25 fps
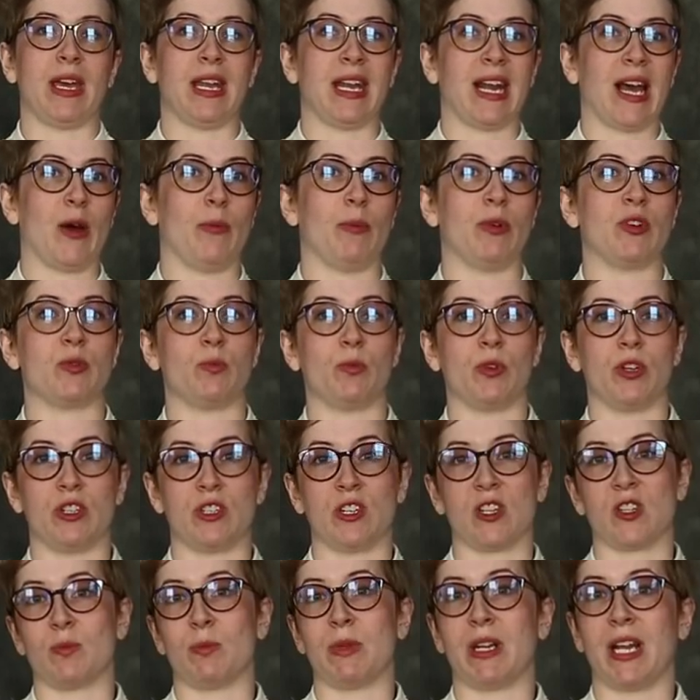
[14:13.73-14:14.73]
and how much more
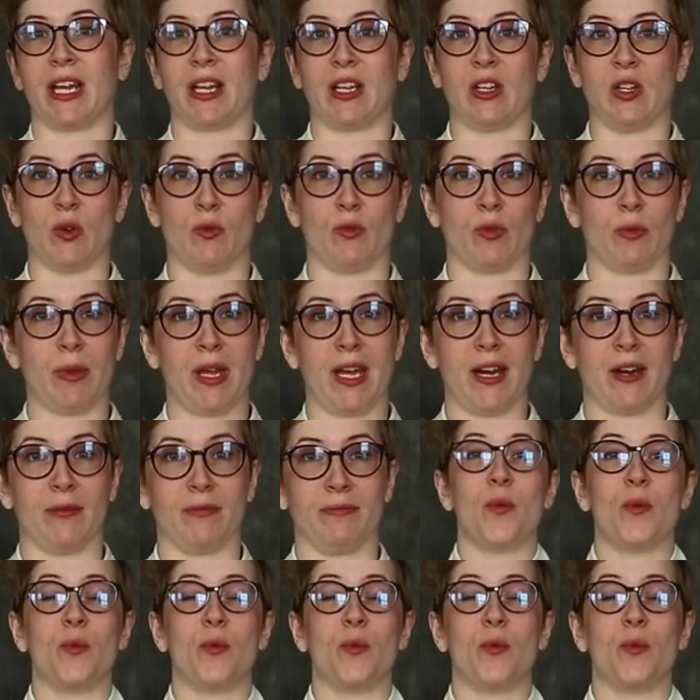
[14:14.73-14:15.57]
adjustment I can do from there.